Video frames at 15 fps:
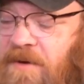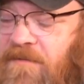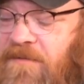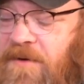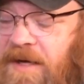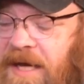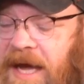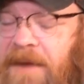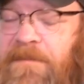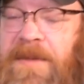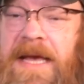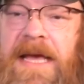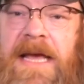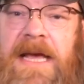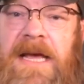Don't
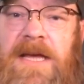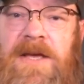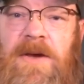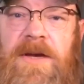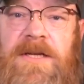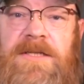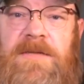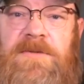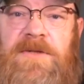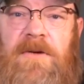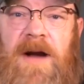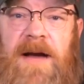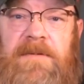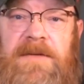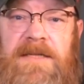forget, you can
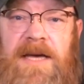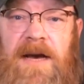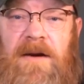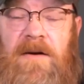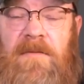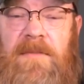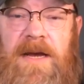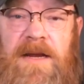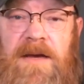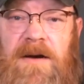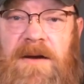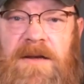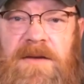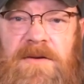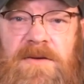subscribe to Townhall Media
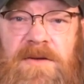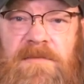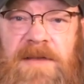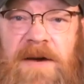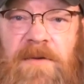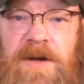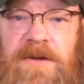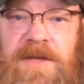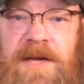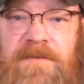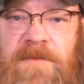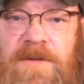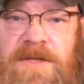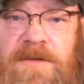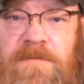on YouTube. That way you'll
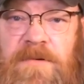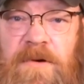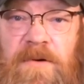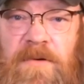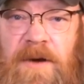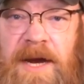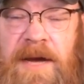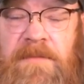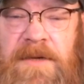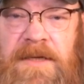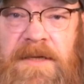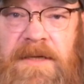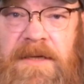never miss a program.